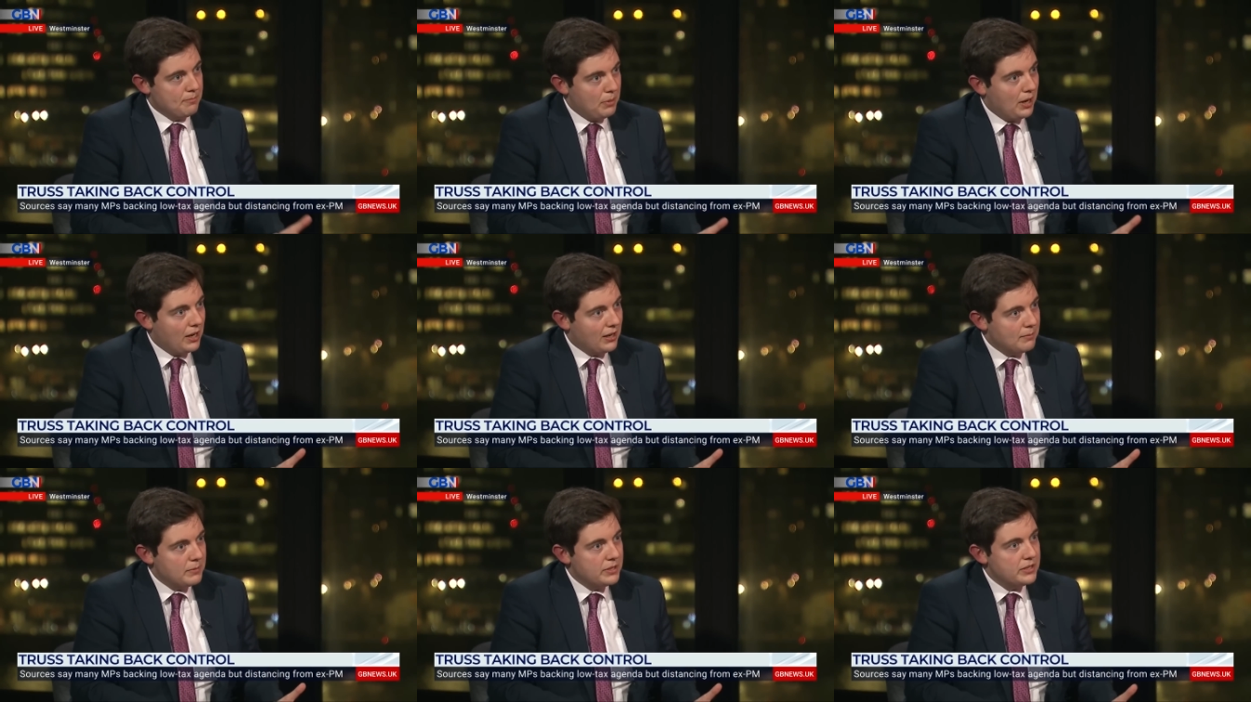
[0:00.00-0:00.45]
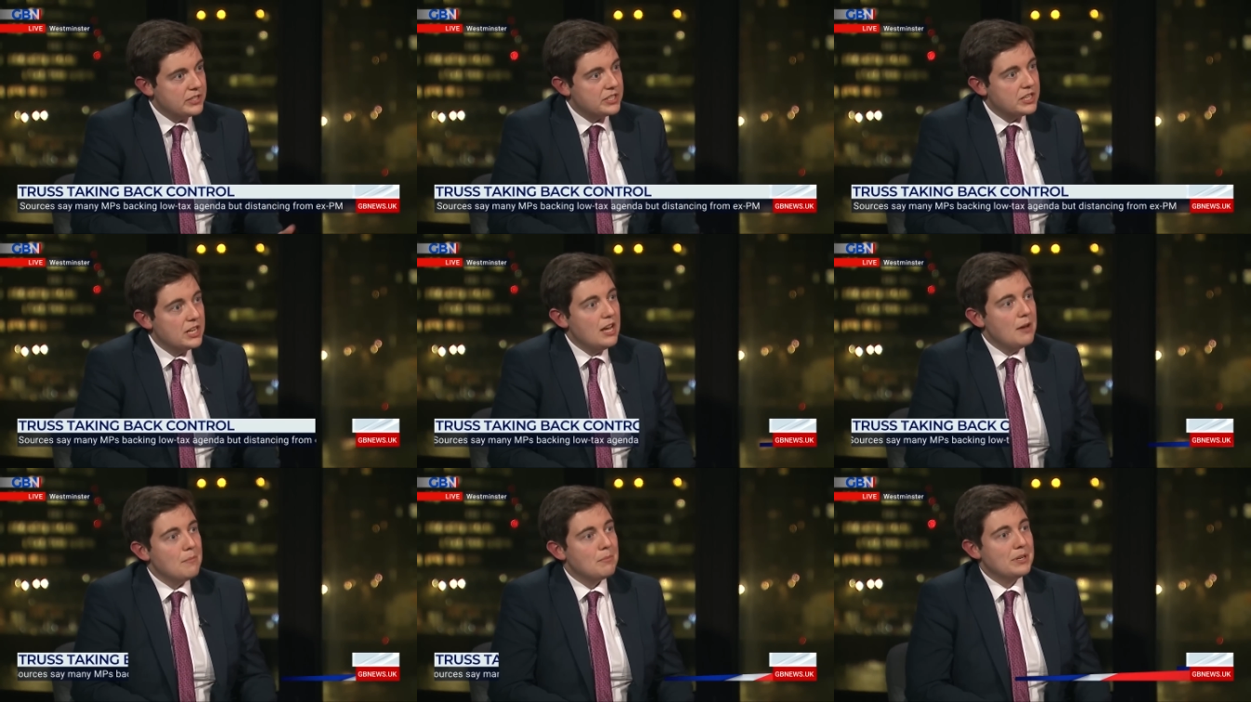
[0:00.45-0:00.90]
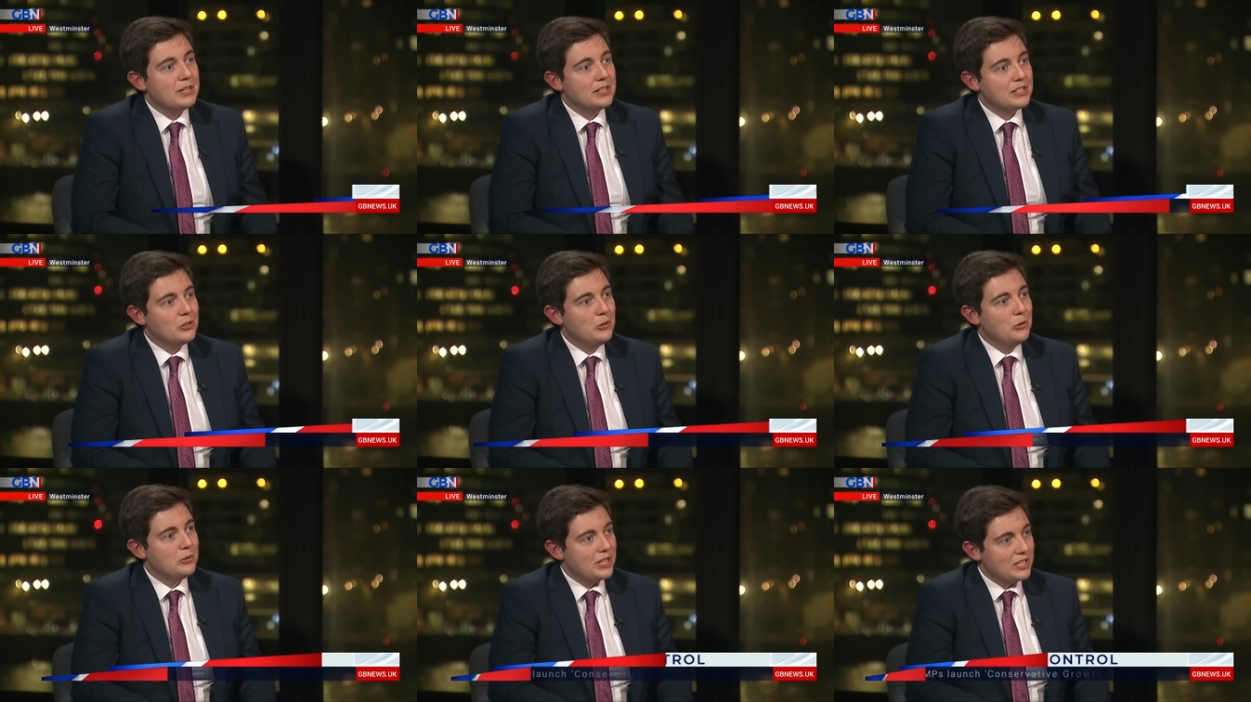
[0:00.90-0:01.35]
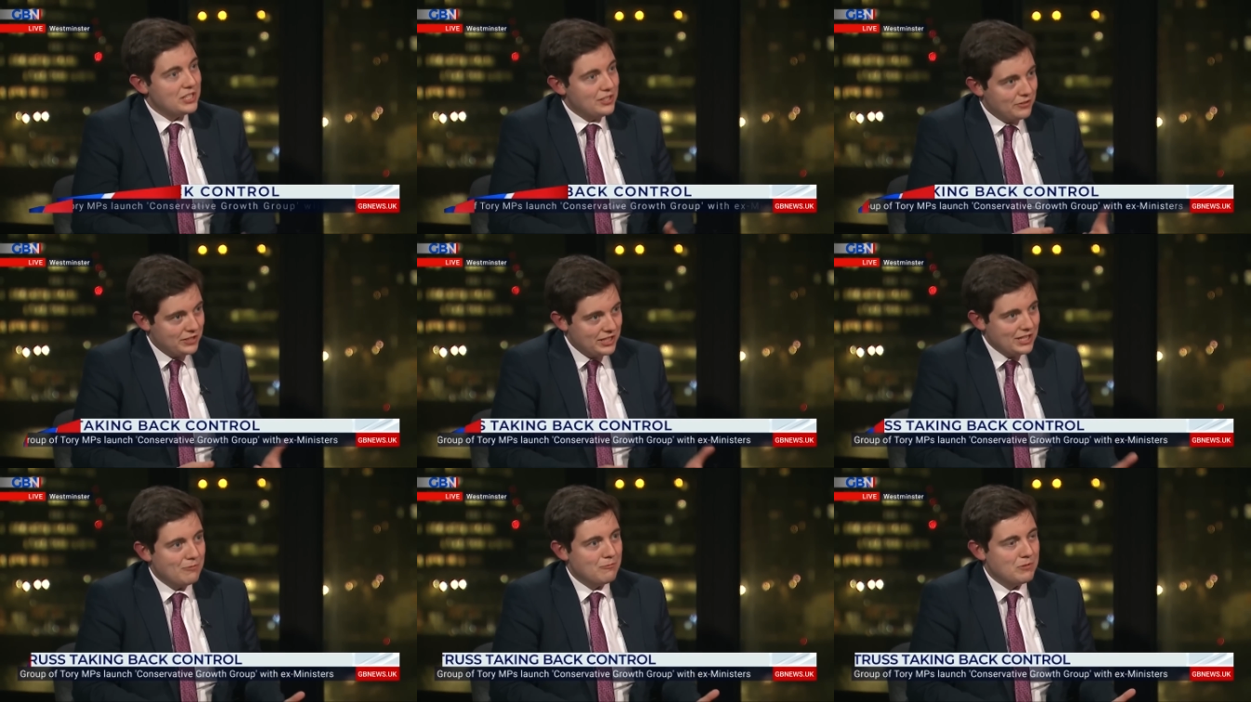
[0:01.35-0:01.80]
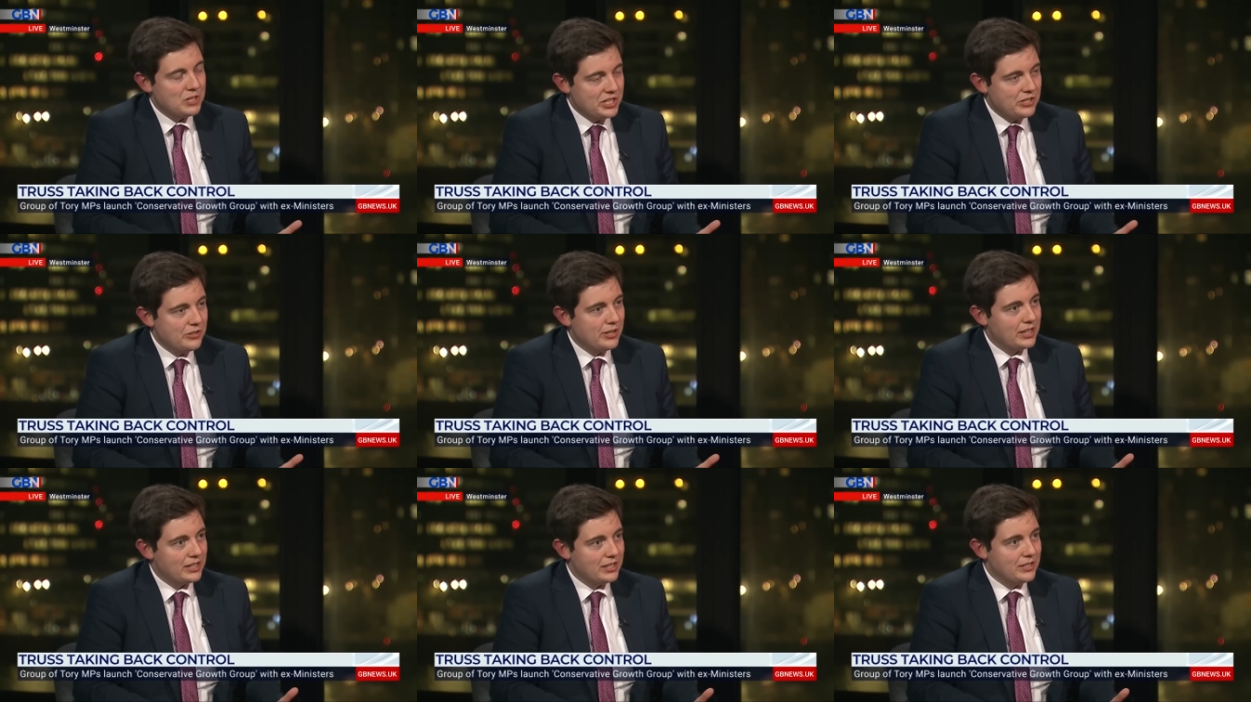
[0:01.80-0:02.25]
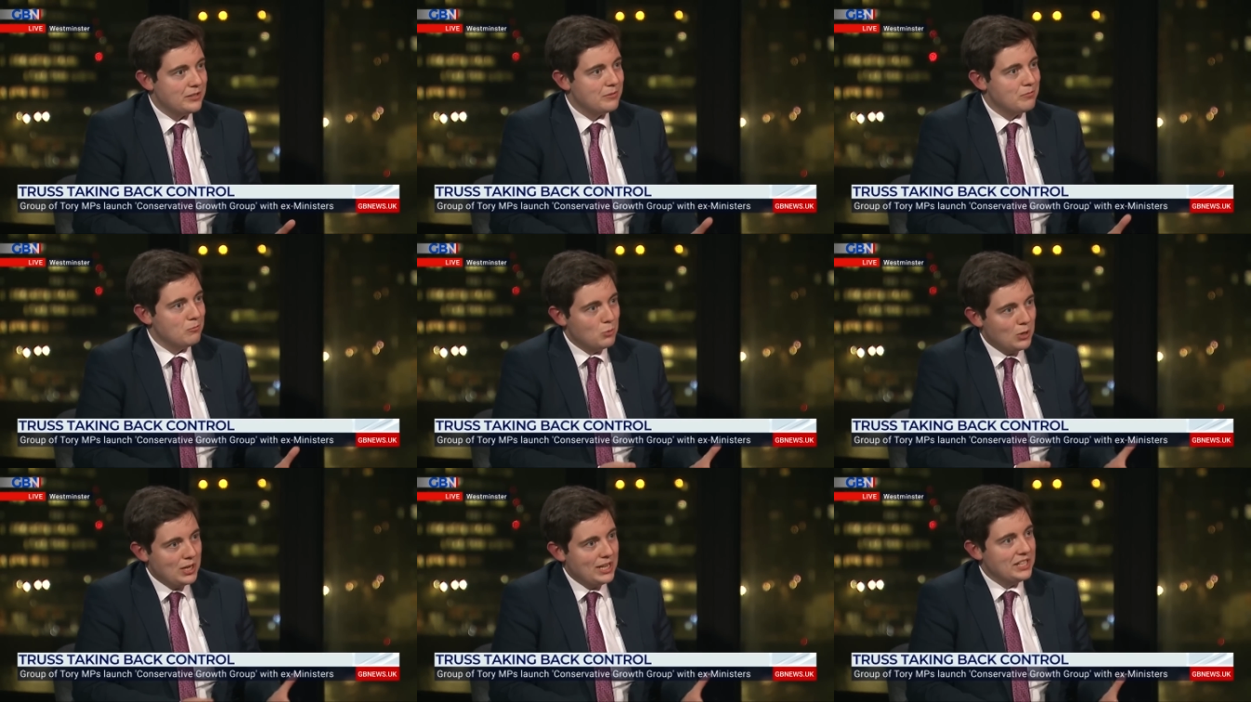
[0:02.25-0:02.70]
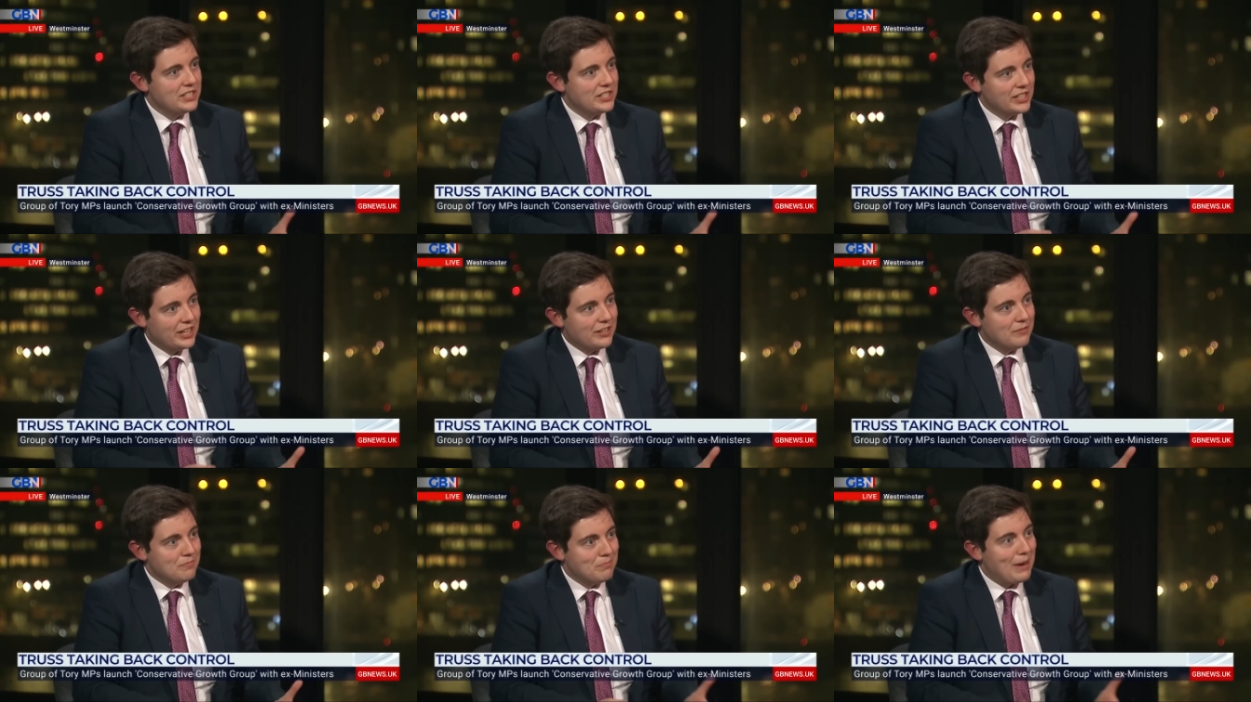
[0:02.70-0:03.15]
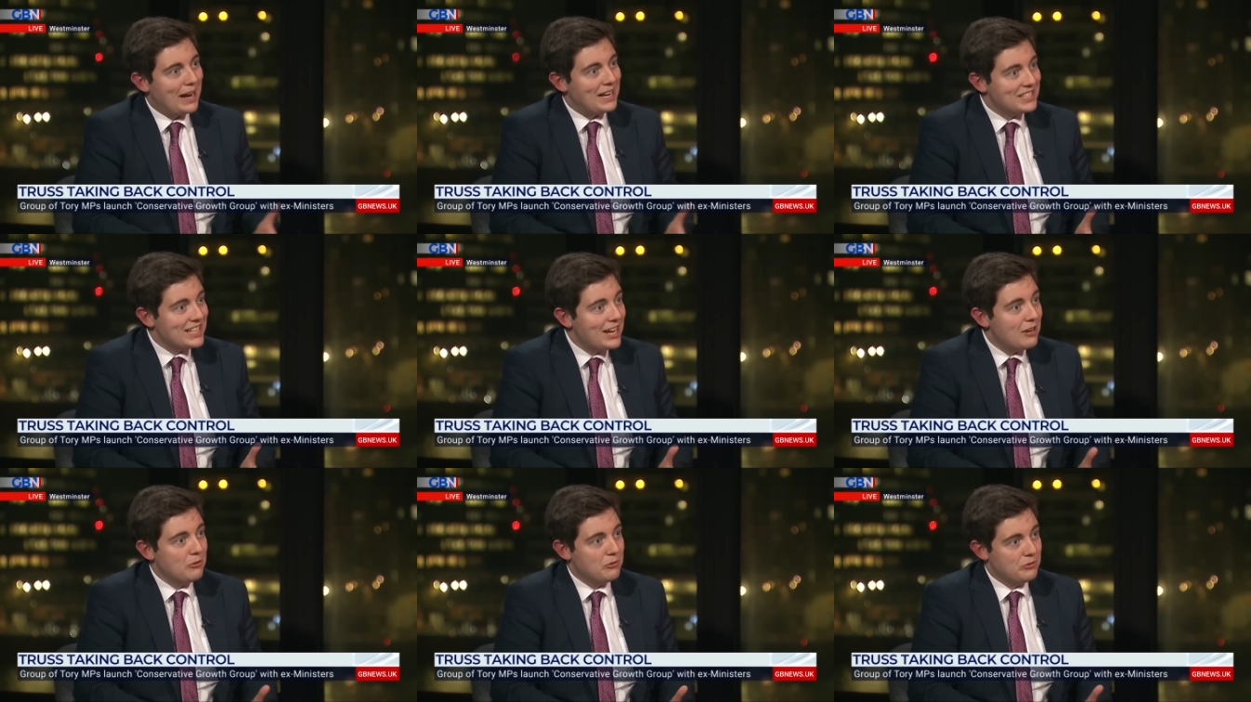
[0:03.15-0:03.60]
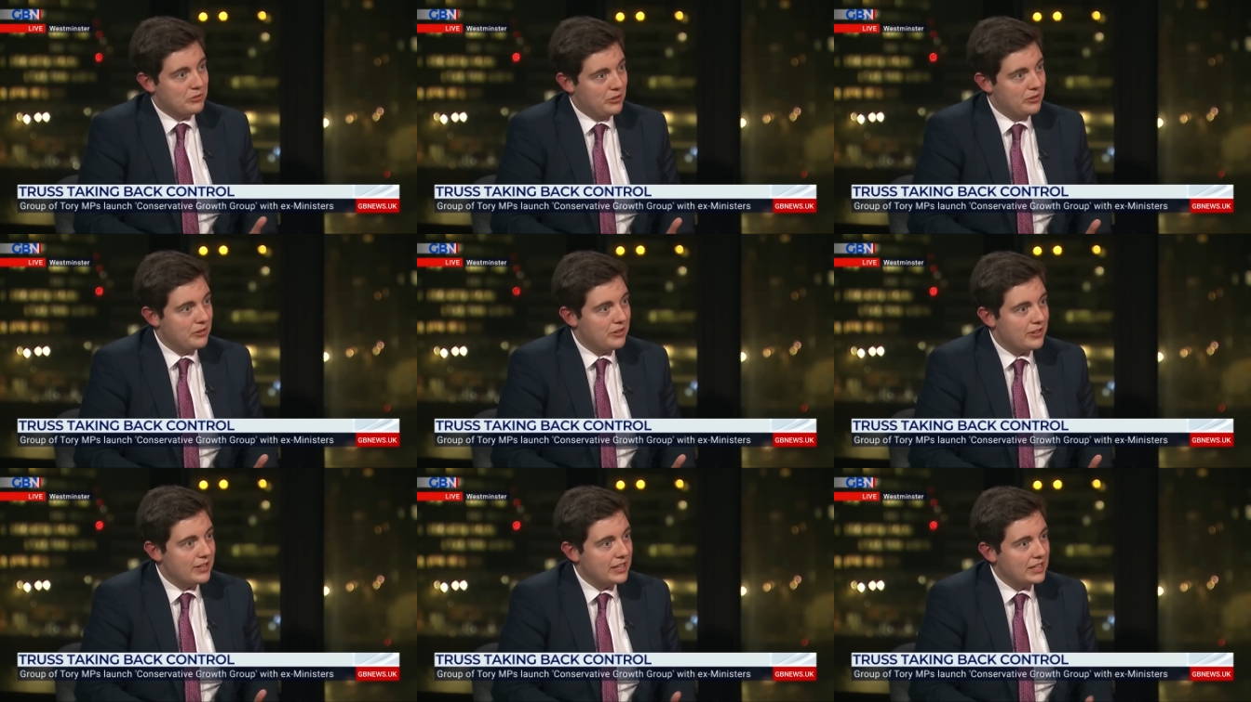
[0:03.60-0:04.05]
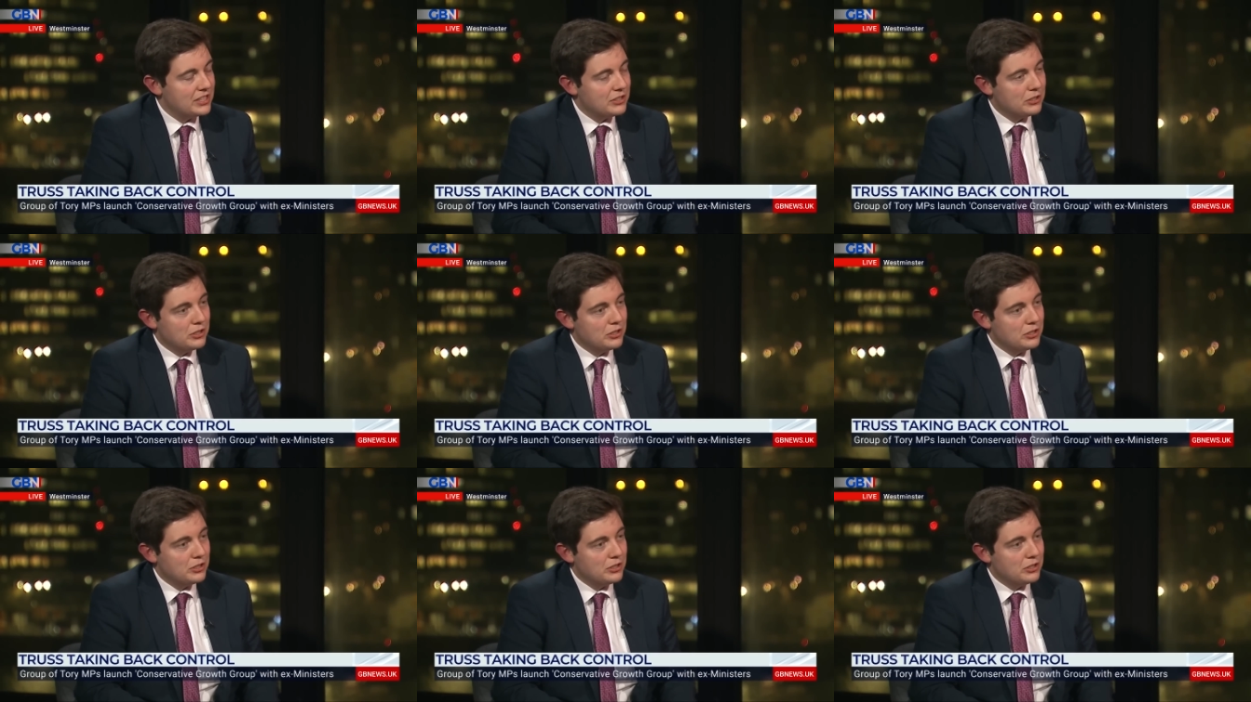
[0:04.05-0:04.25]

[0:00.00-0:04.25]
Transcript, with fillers: Parliament, but of course, as you've seen, Rishi Sunak is willing to kind of back down on certain things.